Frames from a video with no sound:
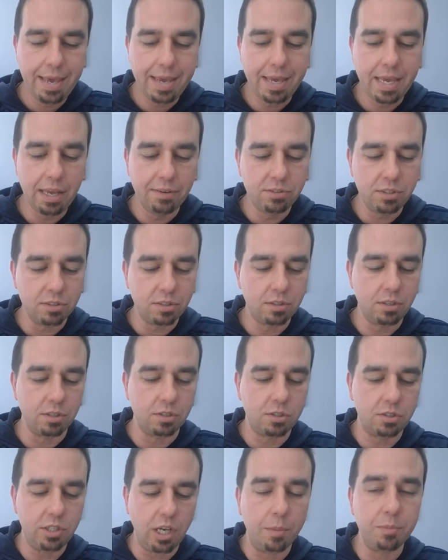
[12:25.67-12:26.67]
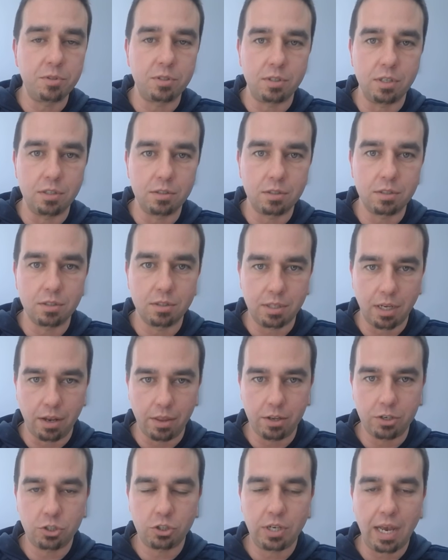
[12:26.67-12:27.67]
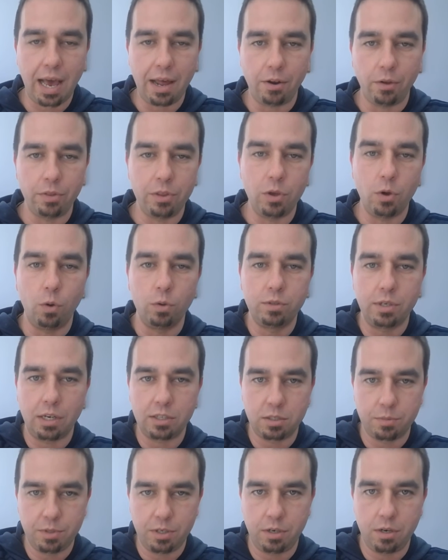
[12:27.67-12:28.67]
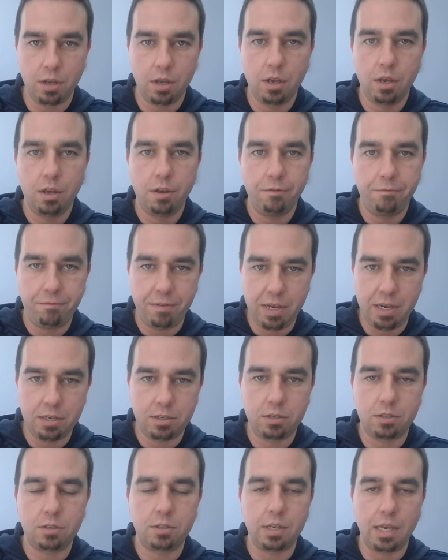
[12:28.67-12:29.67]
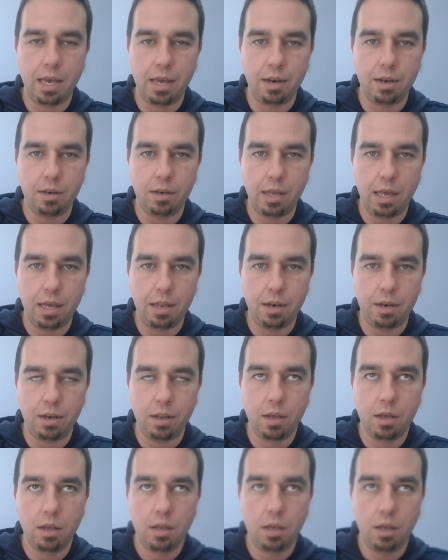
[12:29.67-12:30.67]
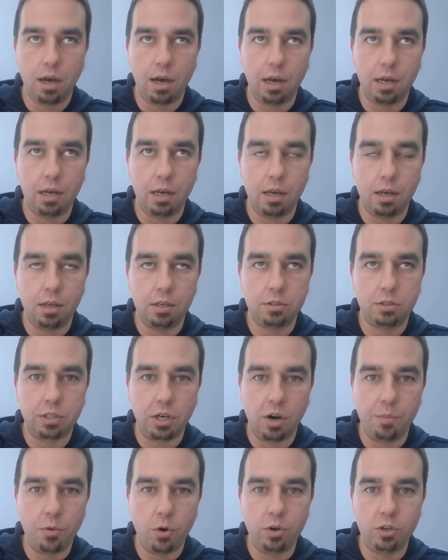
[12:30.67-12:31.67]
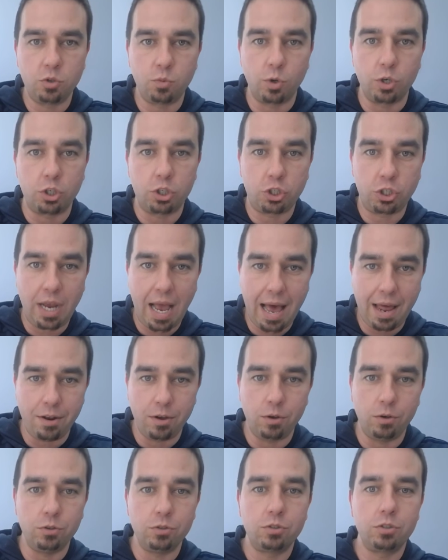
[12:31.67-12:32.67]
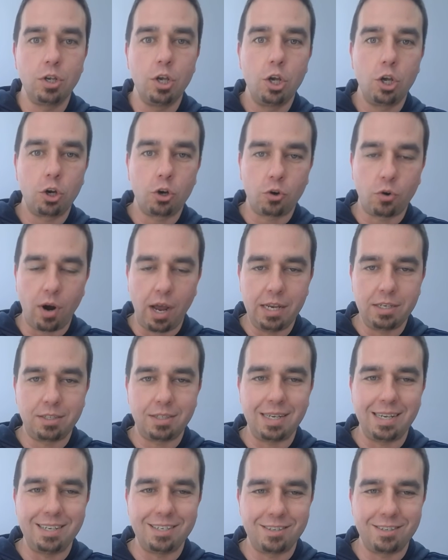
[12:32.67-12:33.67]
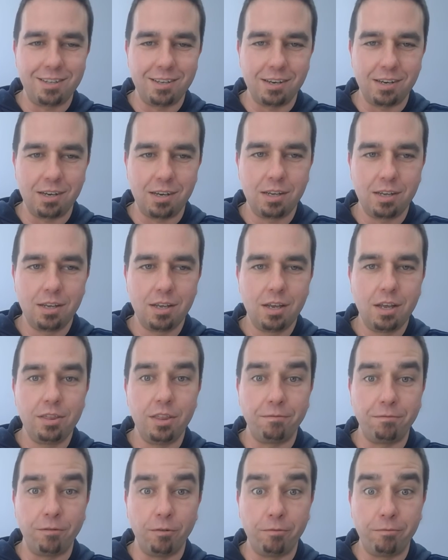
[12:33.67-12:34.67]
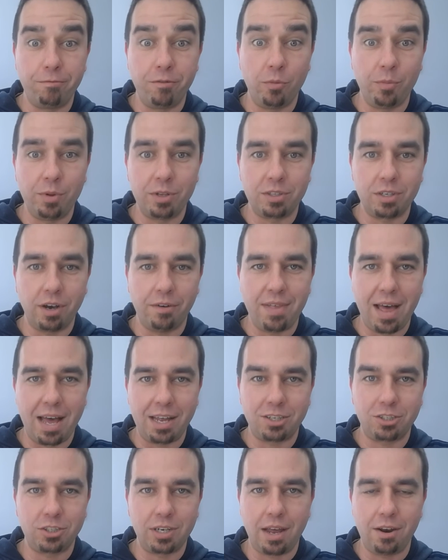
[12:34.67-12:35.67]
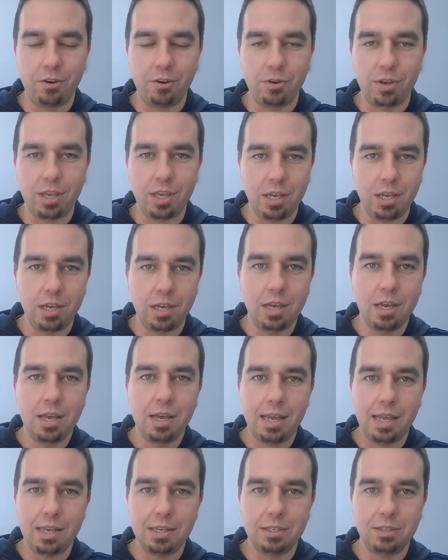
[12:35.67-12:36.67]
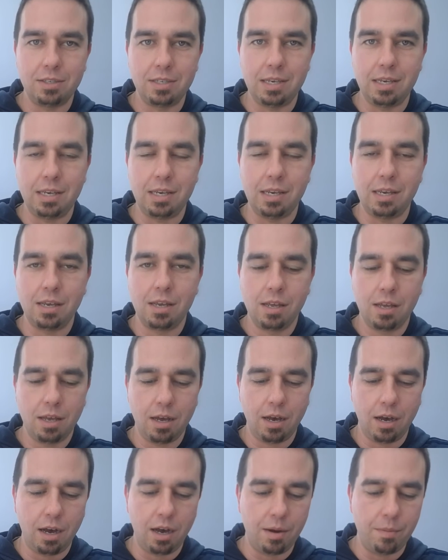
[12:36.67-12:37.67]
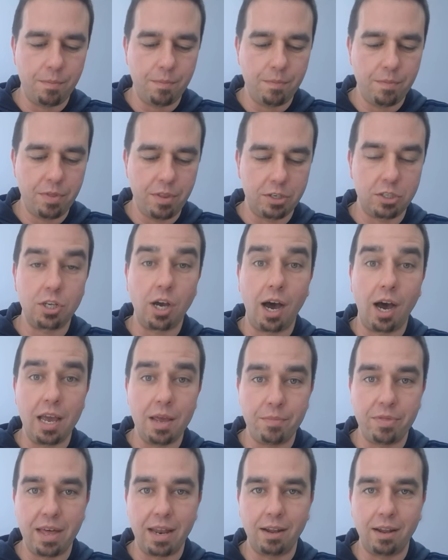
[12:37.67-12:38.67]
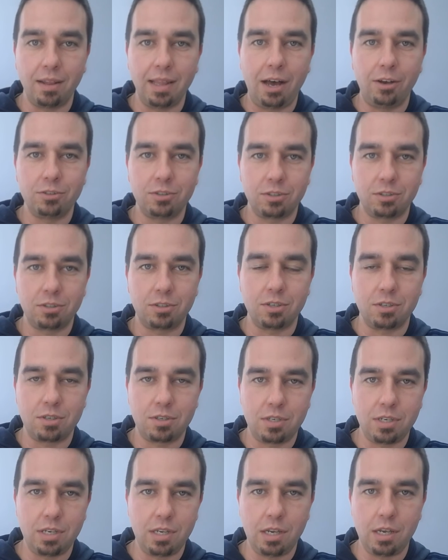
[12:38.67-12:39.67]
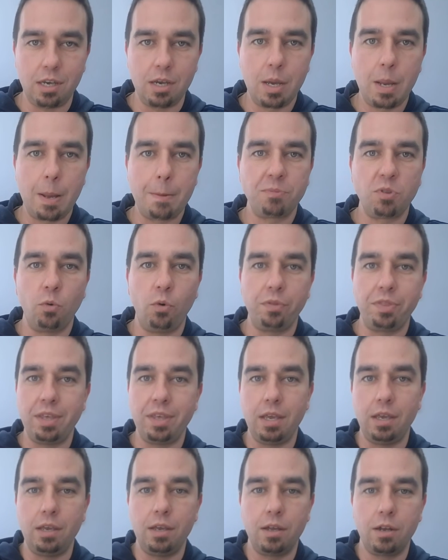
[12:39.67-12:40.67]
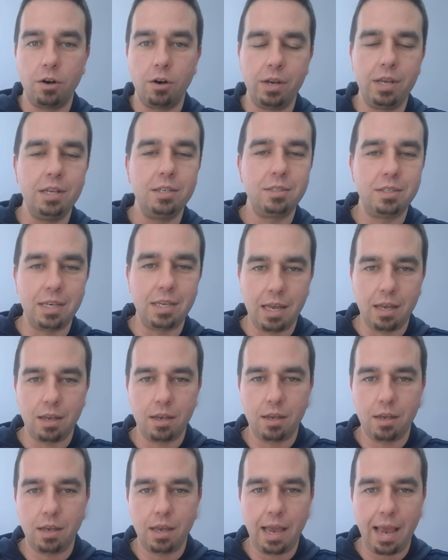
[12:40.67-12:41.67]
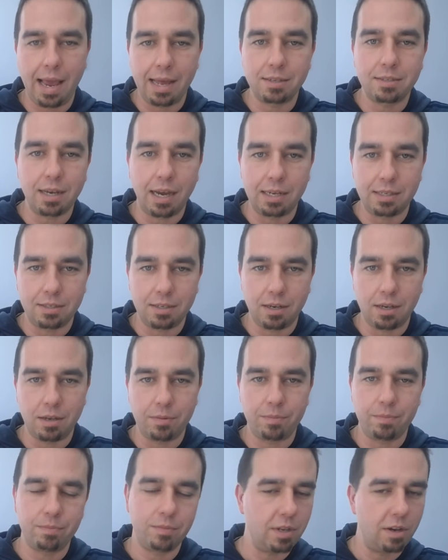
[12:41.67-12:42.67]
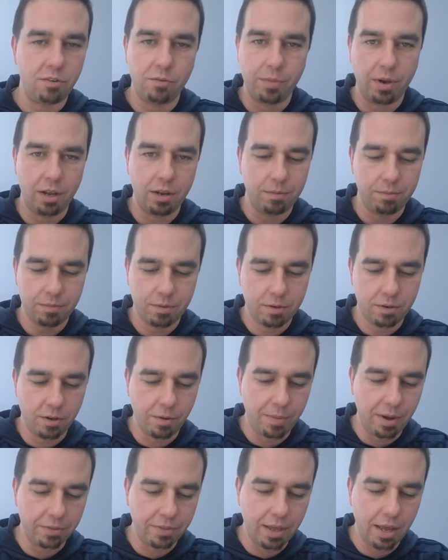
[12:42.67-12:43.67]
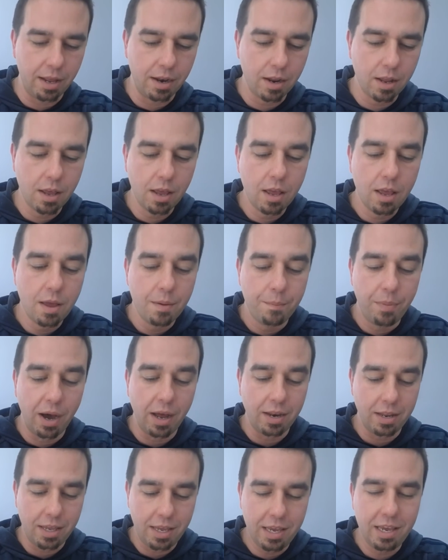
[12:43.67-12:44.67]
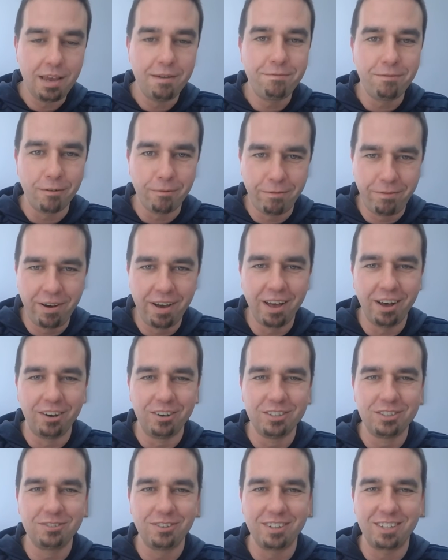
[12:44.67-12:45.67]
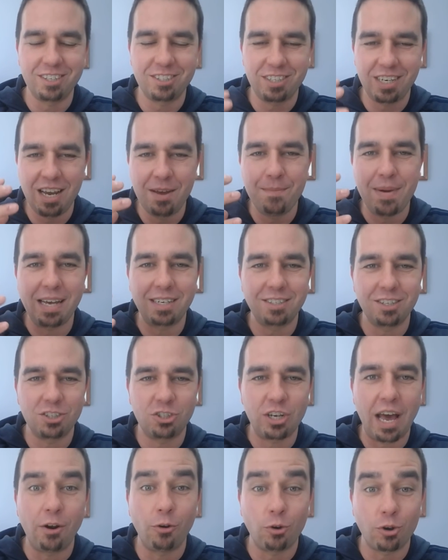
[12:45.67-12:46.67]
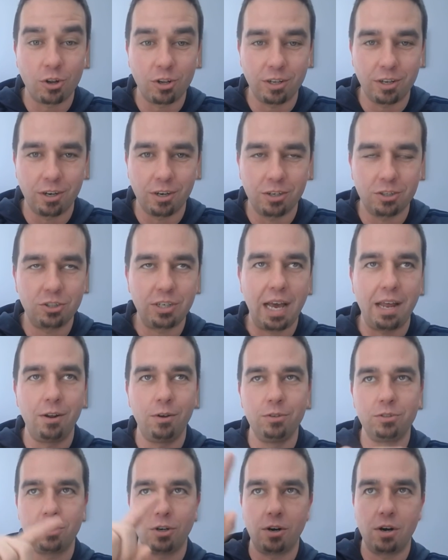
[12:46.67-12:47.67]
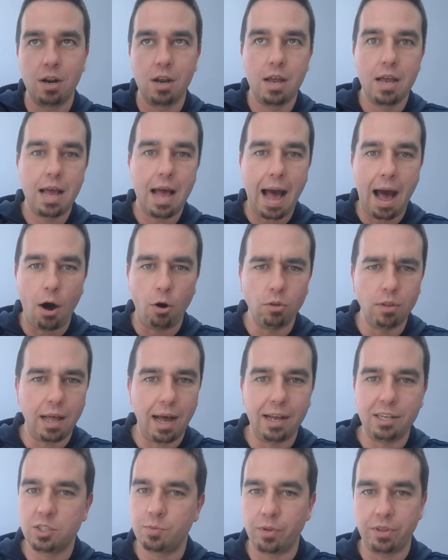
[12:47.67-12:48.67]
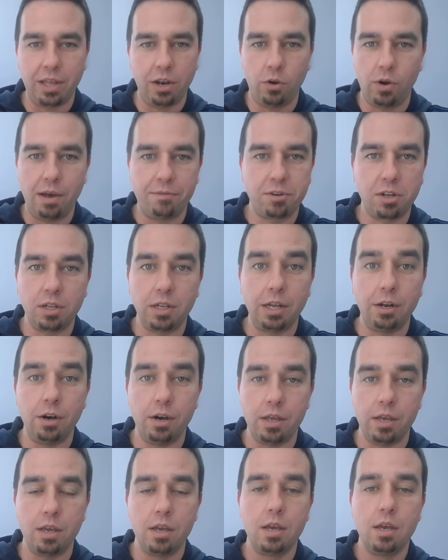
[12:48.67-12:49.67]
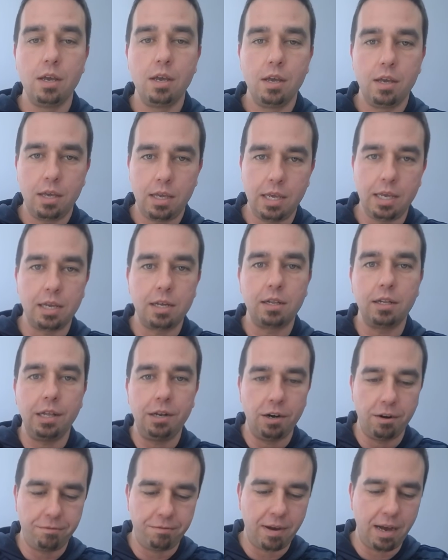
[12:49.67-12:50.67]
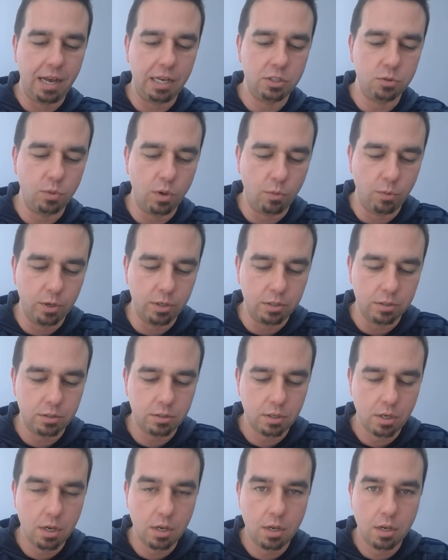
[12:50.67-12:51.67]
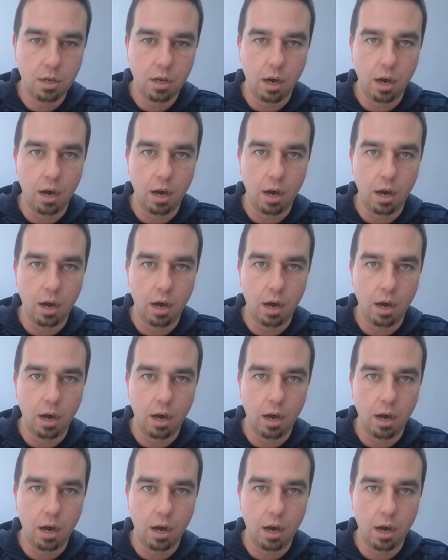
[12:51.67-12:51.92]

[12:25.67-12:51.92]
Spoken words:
He gives us the substance instead of the shadow. The Old Testament feasts and ceremonies were shadows. Christ is the fulfillment of that shadow. He is the type that allows us to see he is the anti-type. Never mind about that. But he fulfills he makes the shadow clear. Shadows are outlines, but they don't have clarity. He clarifies what was